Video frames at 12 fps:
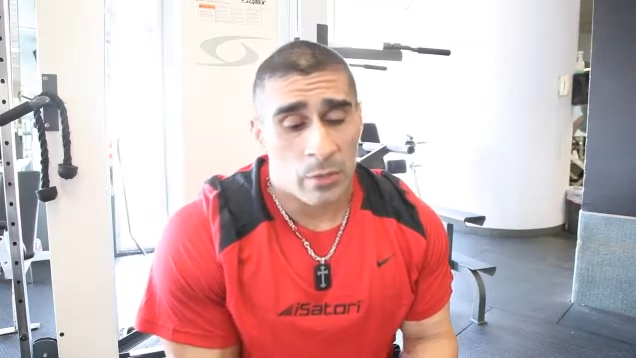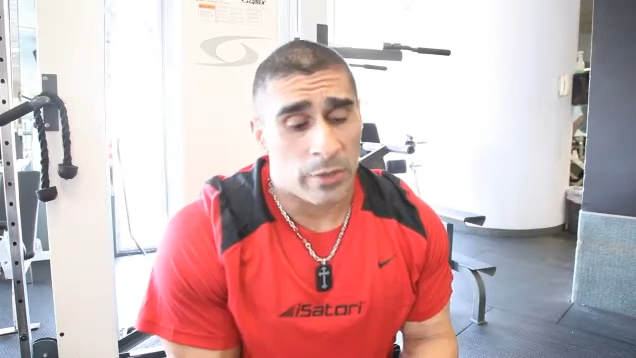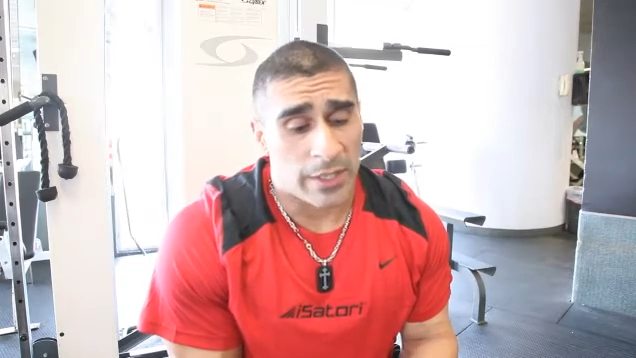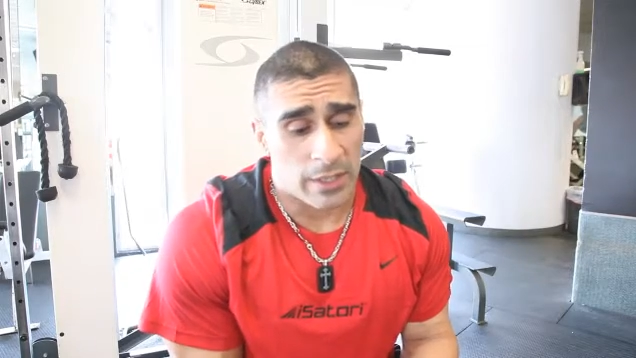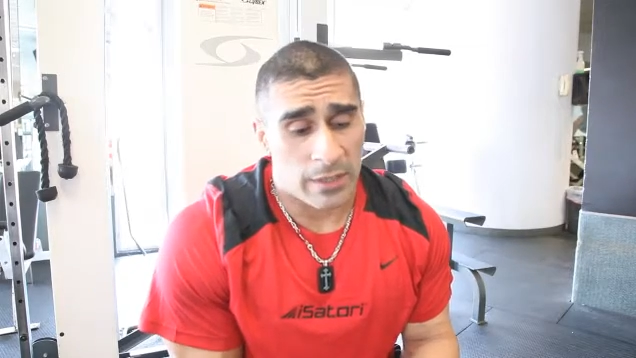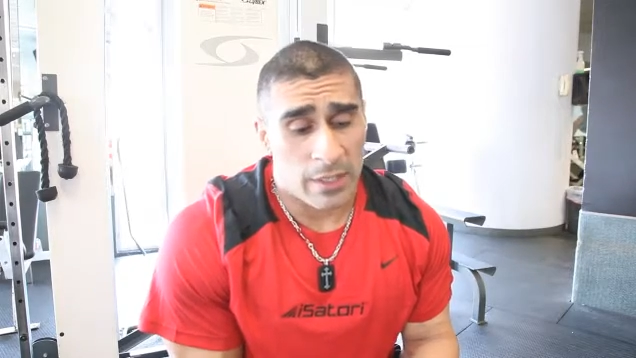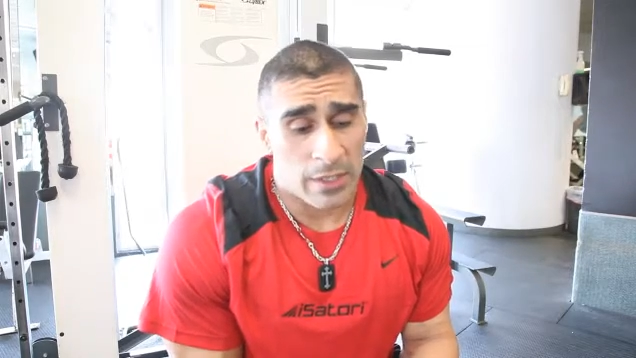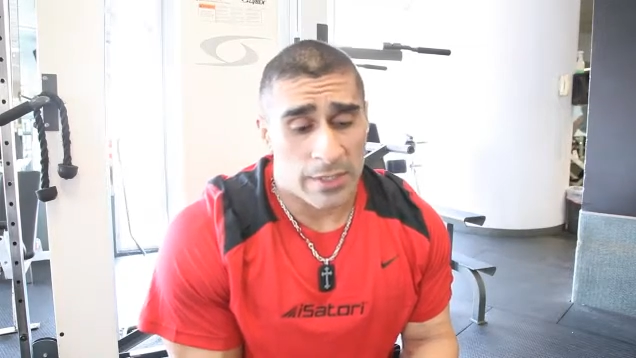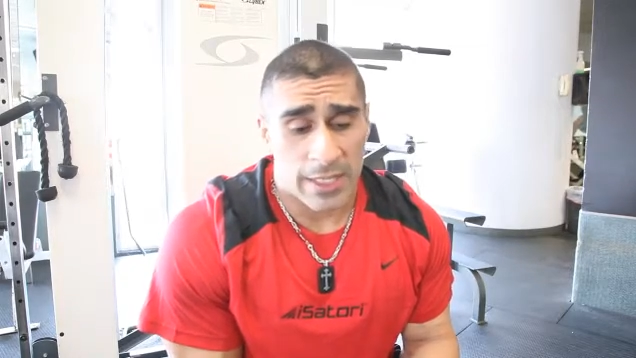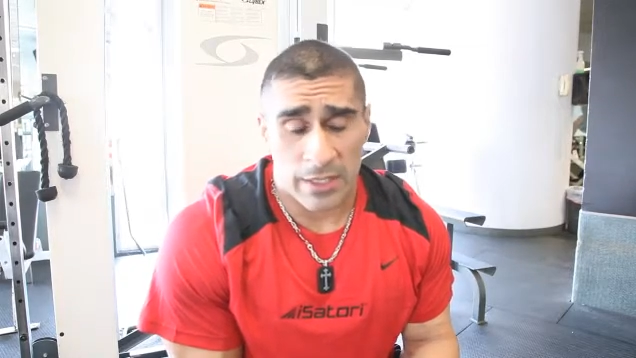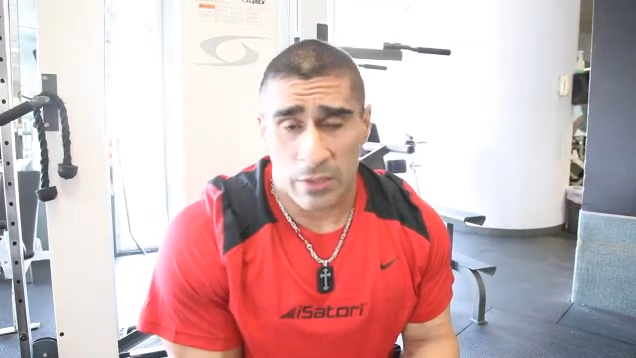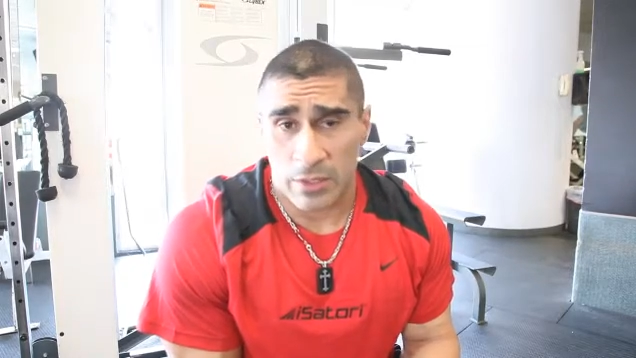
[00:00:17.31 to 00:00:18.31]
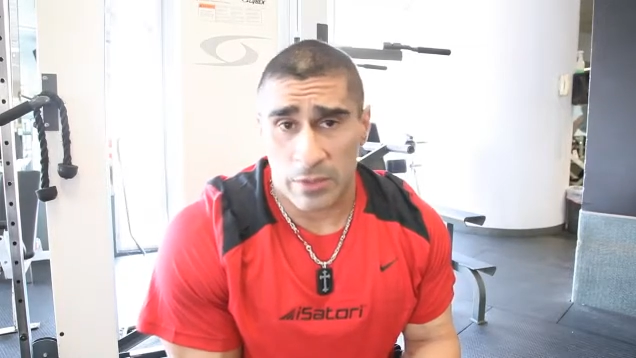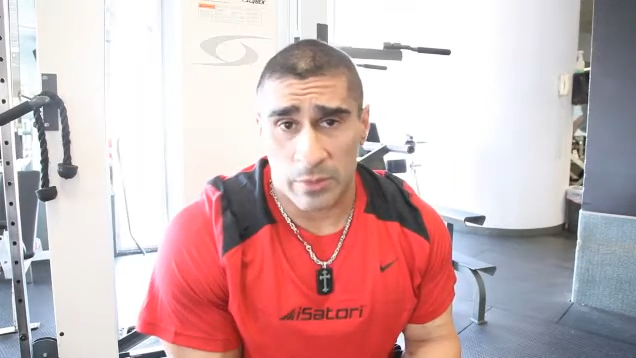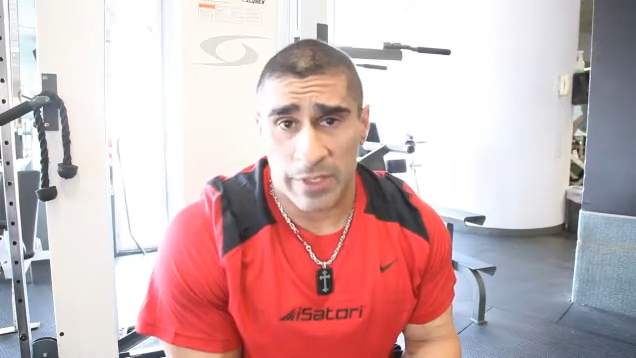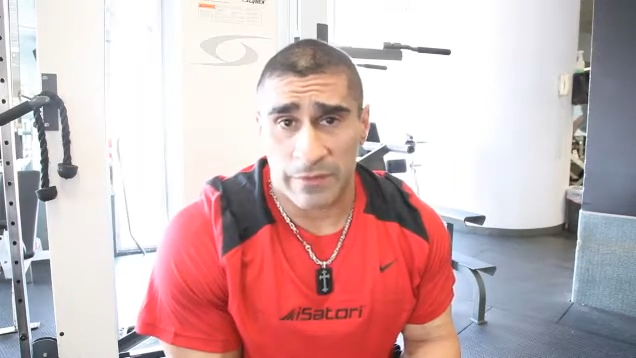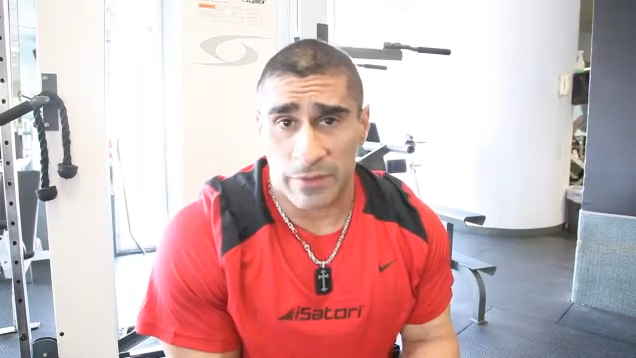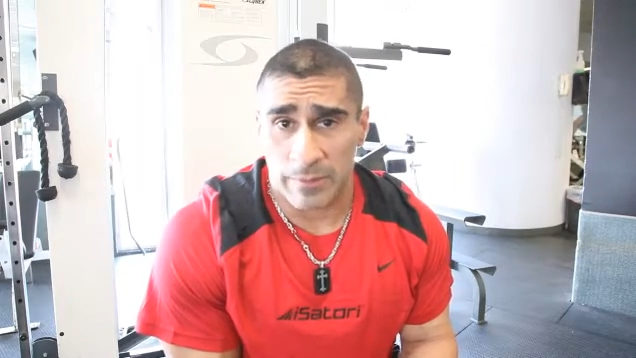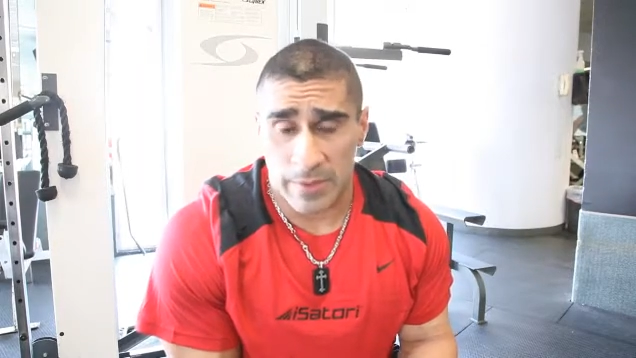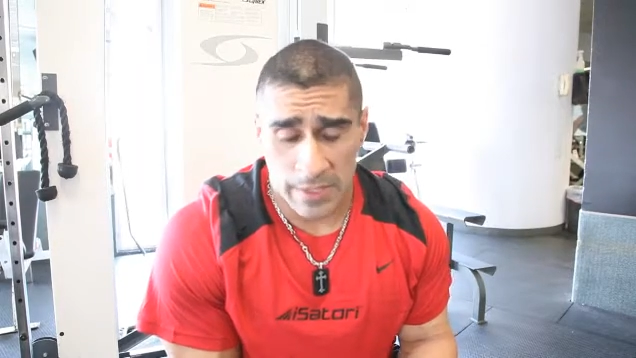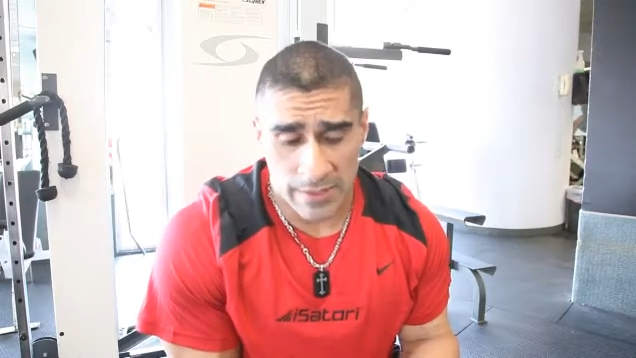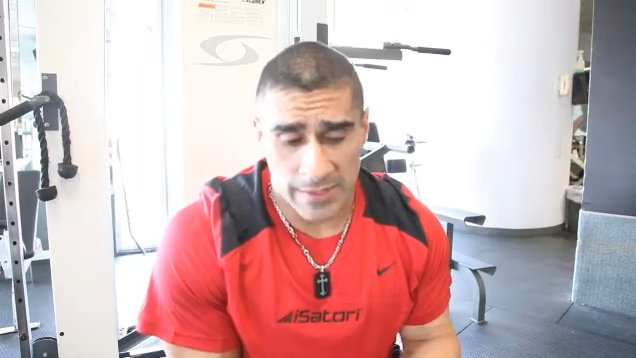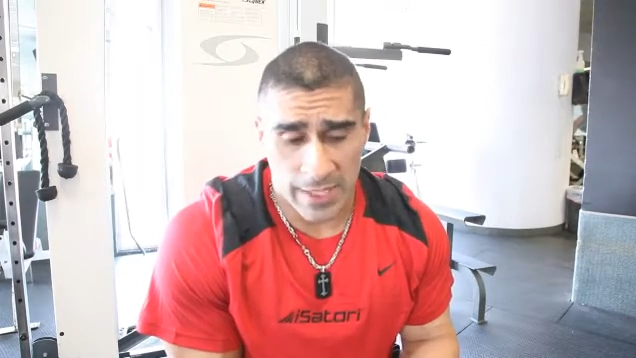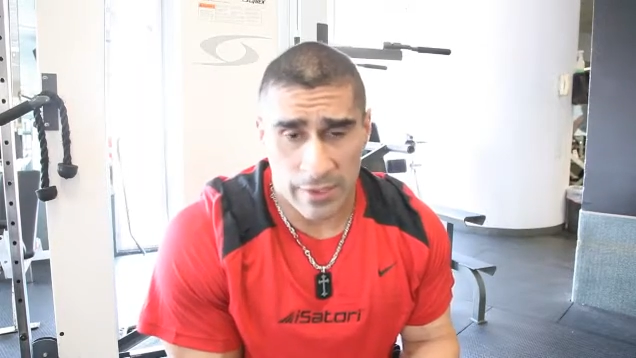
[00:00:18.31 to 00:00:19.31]
We can take it all the way from
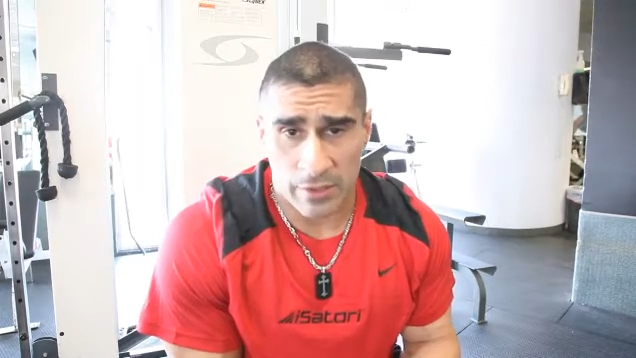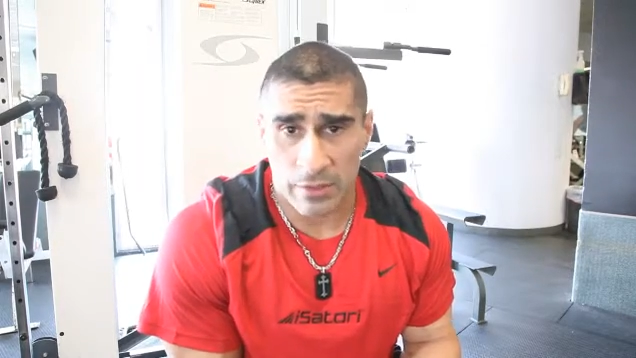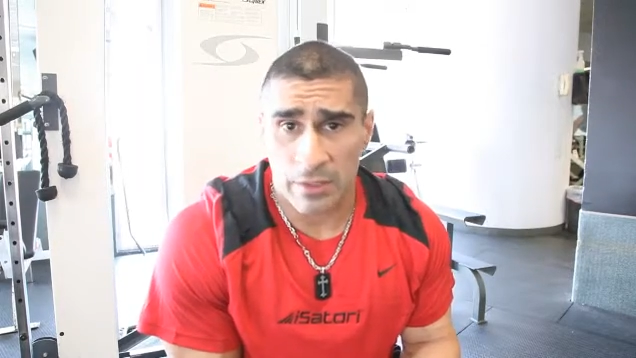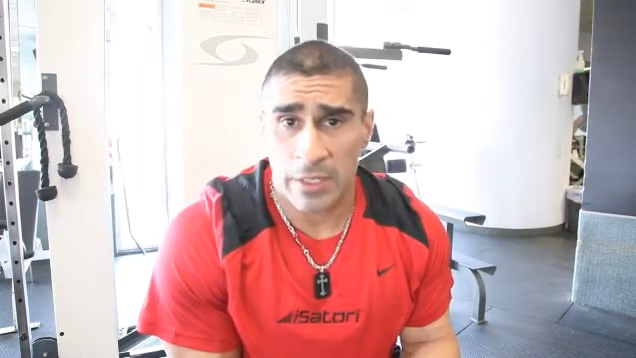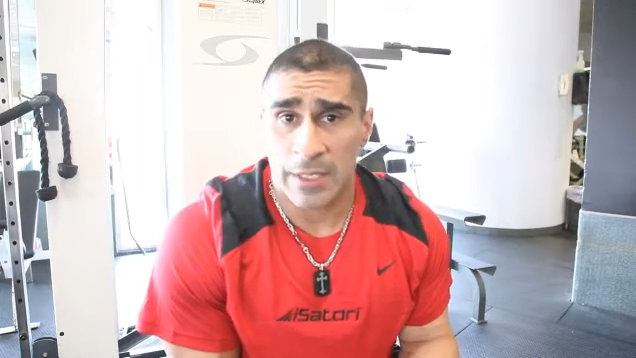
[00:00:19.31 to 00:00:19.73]
center,